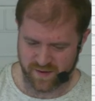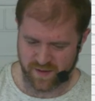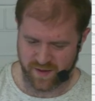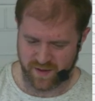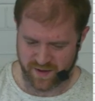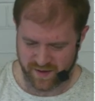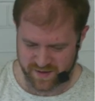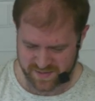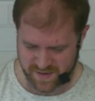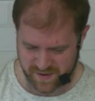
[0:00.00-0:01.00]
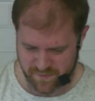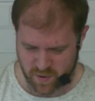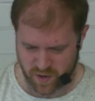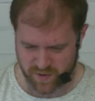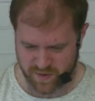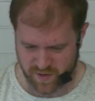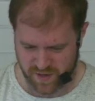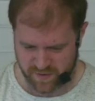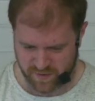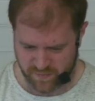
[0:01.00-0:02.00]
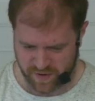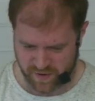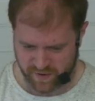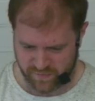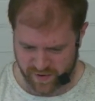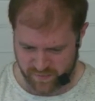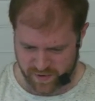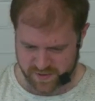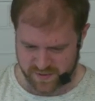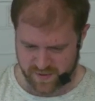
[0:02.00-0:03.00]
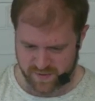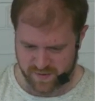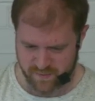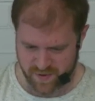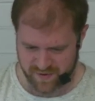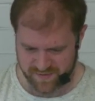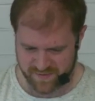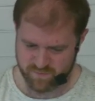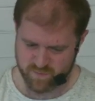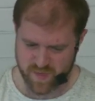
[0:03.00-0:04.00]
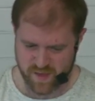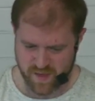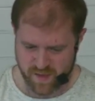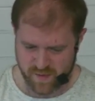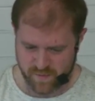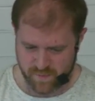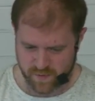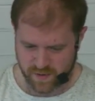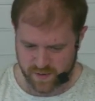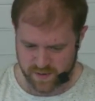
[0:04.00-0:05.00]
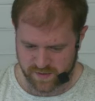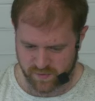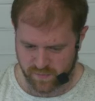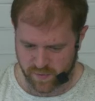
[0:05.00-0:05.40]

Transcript: I can understand like MongoDB not being high availability, but okay, let's have a look at